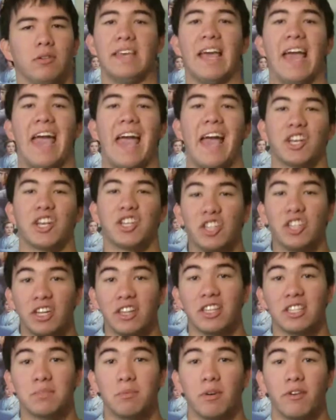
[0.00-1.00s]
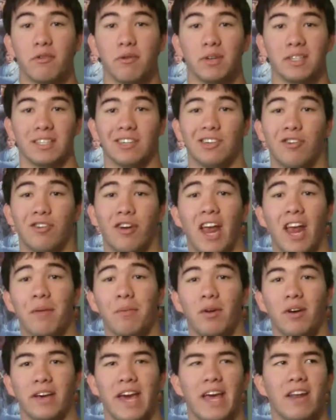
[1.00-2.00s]
The action in this movie was
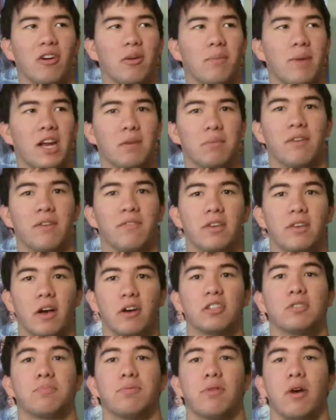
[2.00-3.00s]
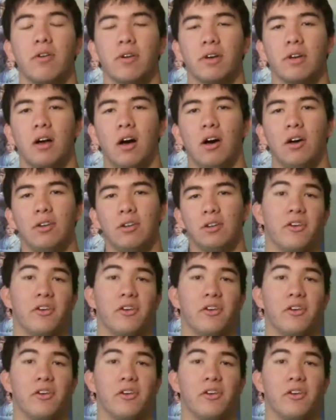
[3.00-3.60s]
incredible. It kind of reminded me of Ghost Protocol.